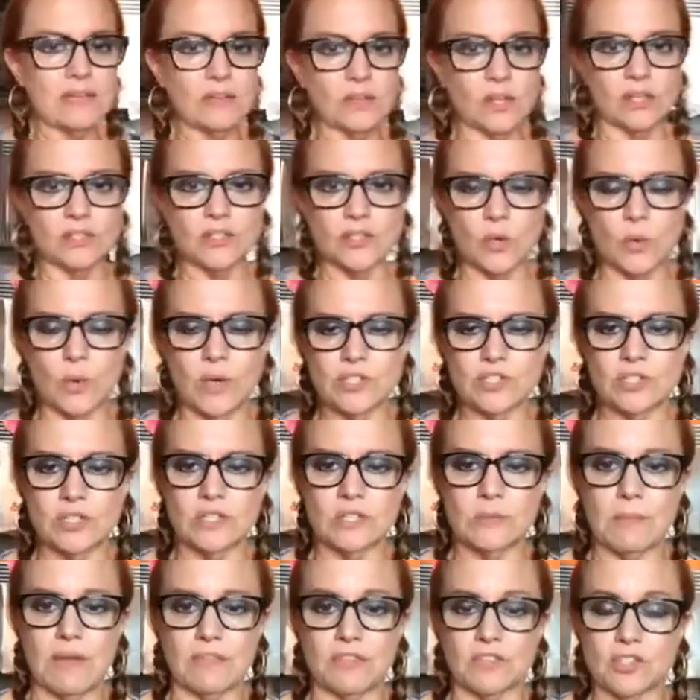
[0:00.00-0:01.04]
Had lots of
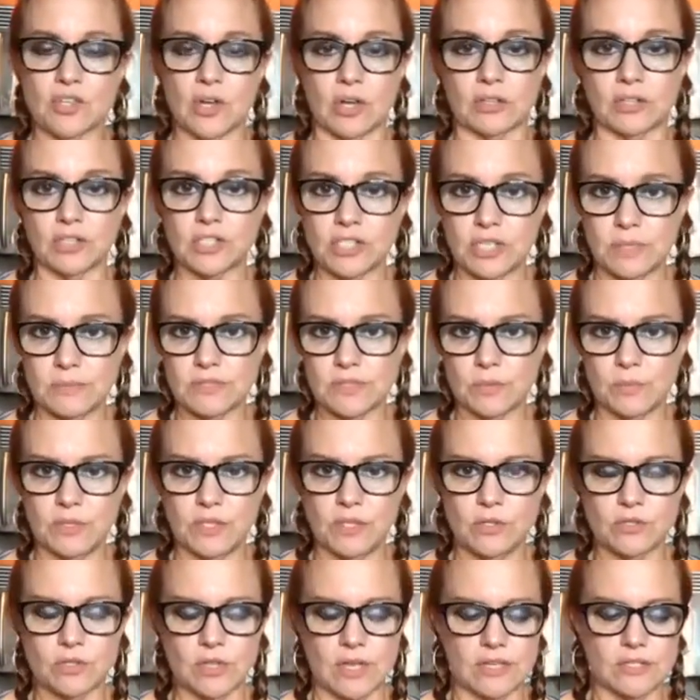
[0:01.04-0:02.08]
questions about the chocolate chips that
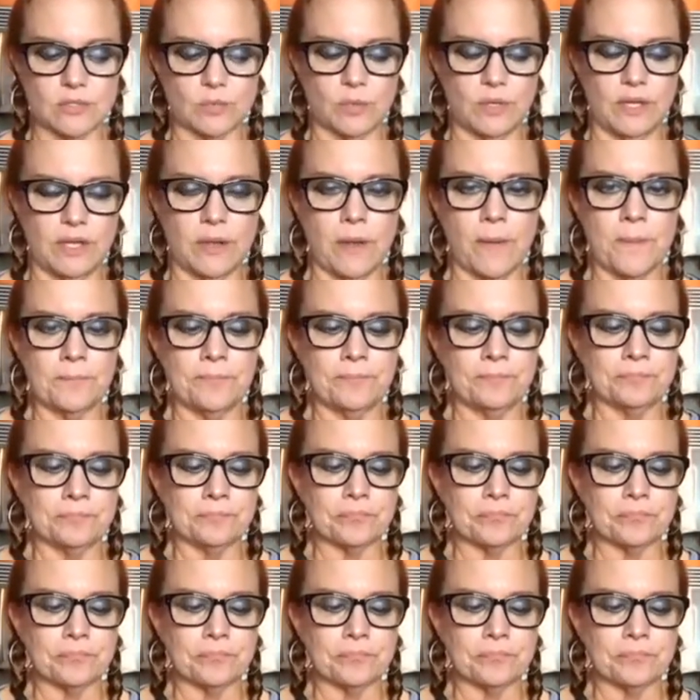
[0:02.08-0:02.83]
we used last week.